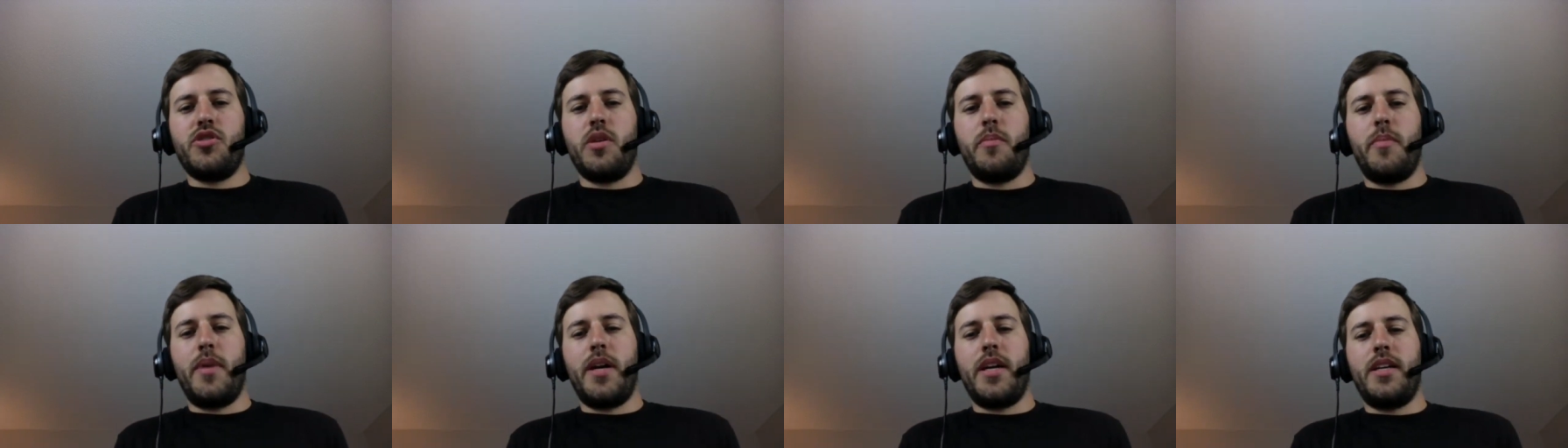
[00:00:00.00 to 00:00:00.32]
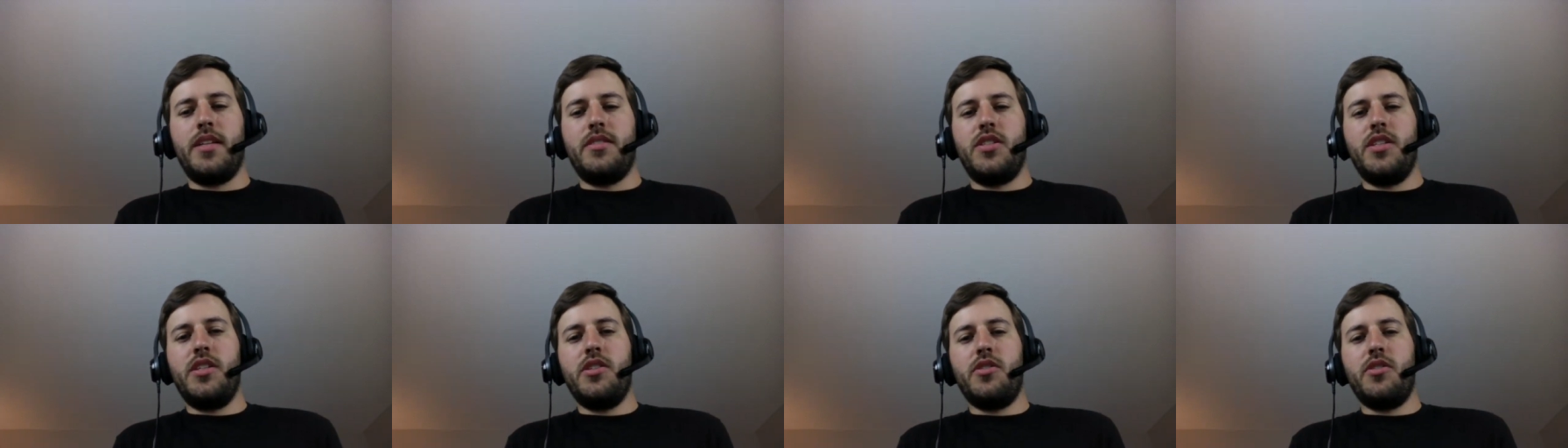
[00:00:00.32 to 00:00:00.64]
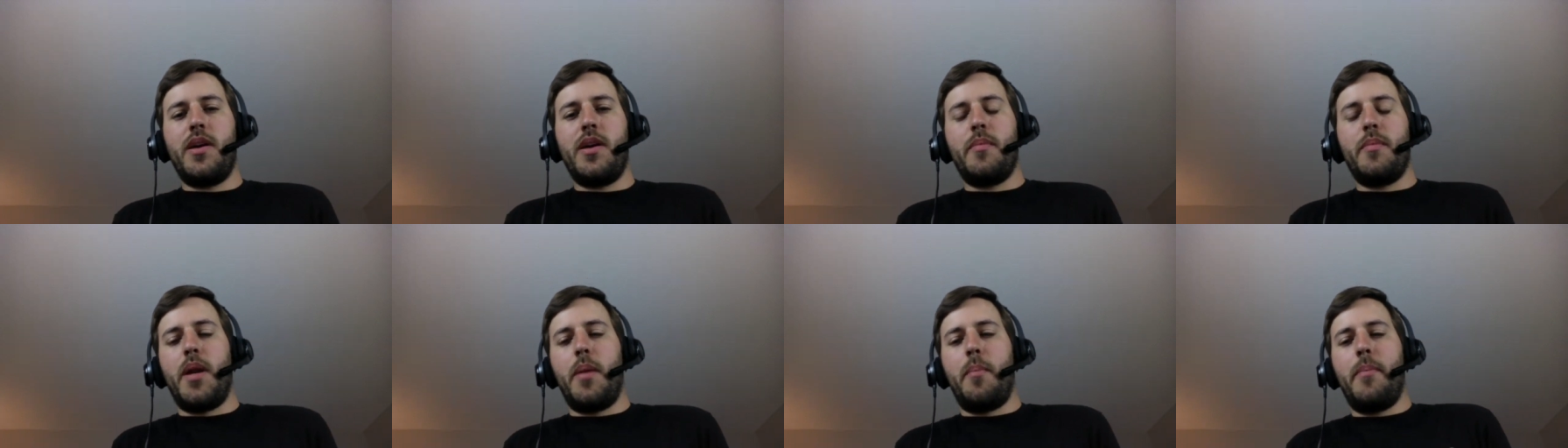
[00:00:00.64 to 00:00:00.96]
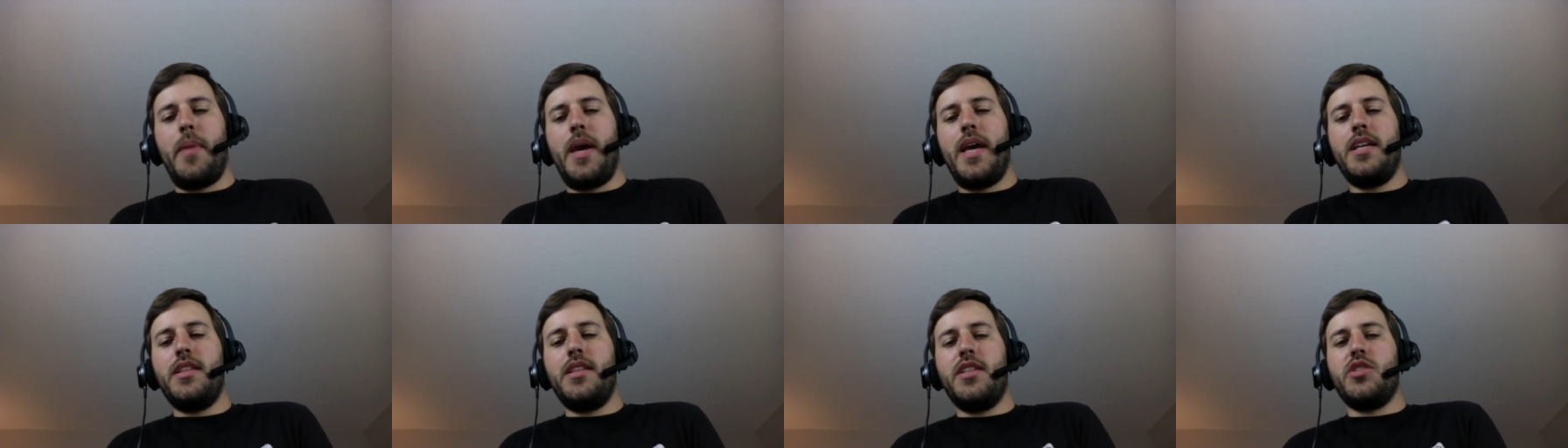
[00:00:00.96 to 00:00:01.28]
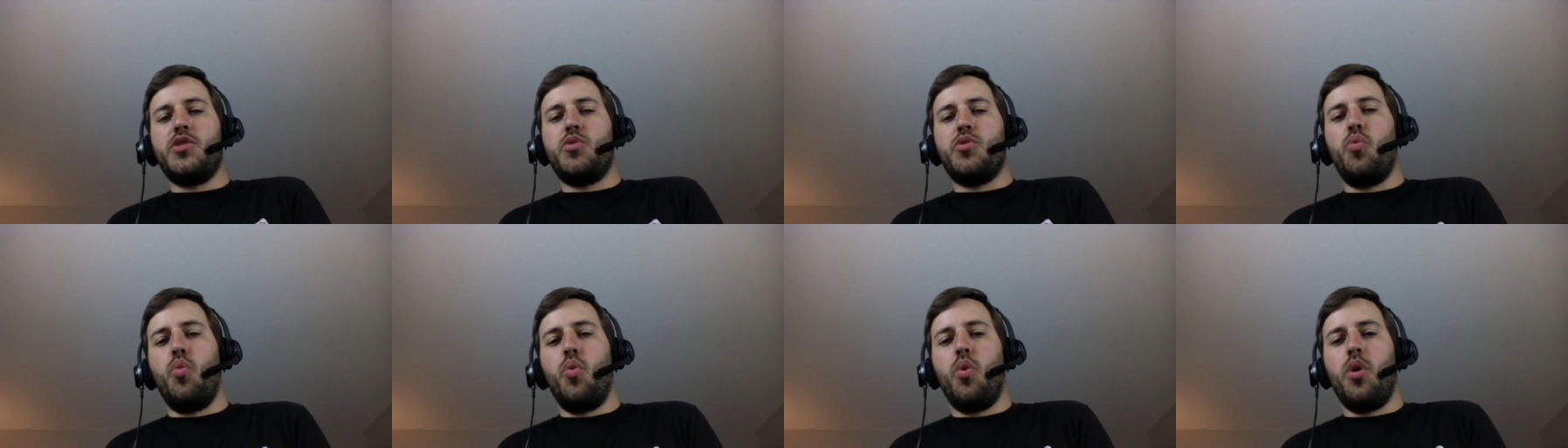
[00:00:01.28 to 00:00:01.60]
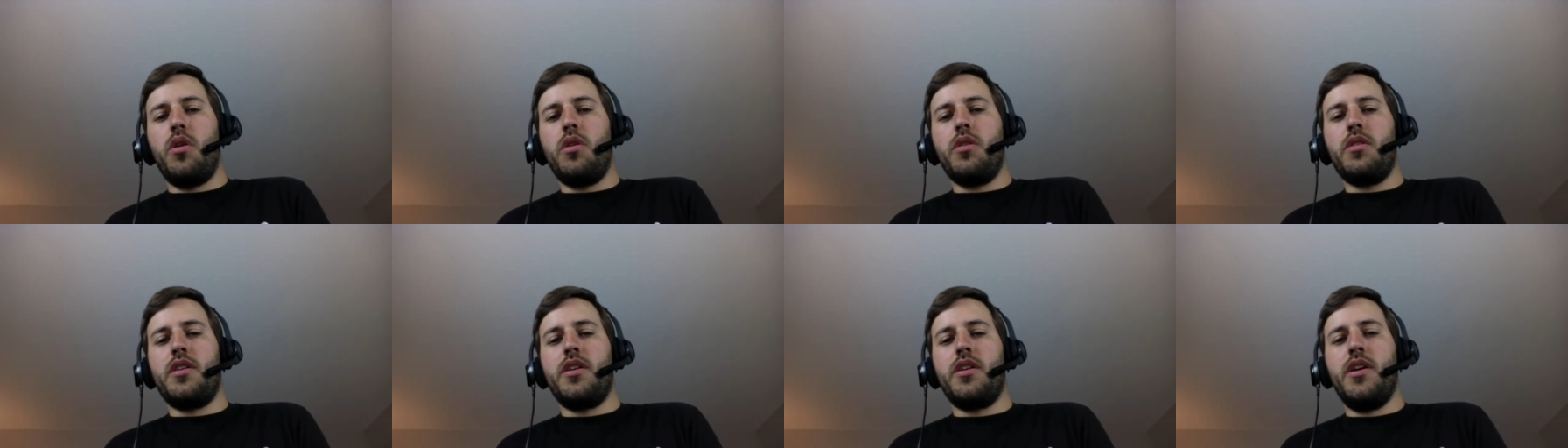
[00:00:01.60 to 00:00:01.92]
So I'm like, it's either I'm going to make this
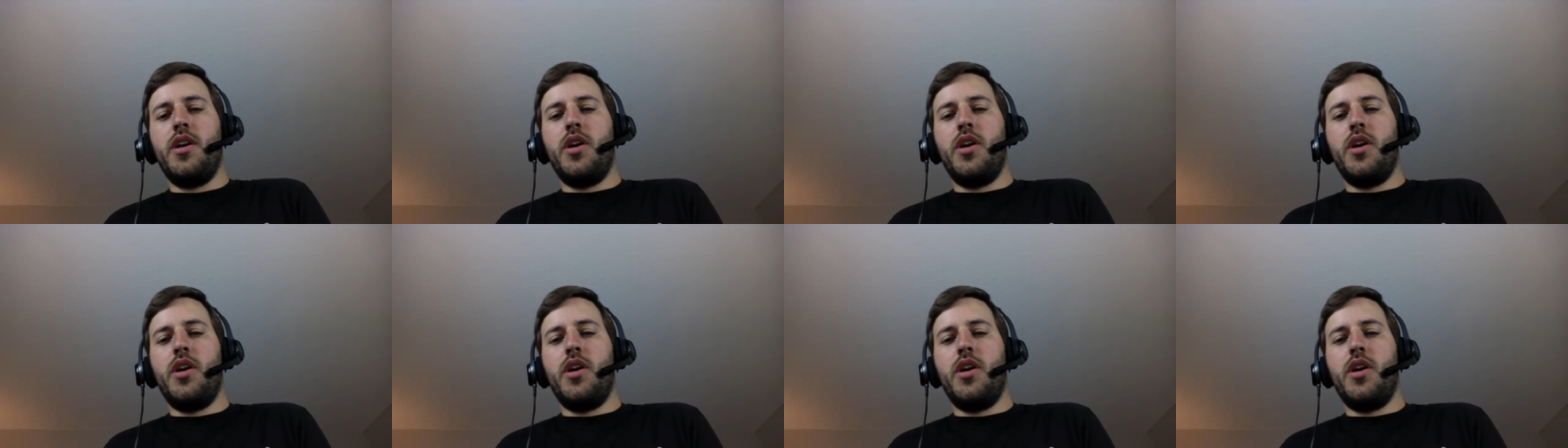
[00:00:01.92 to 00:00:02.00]
work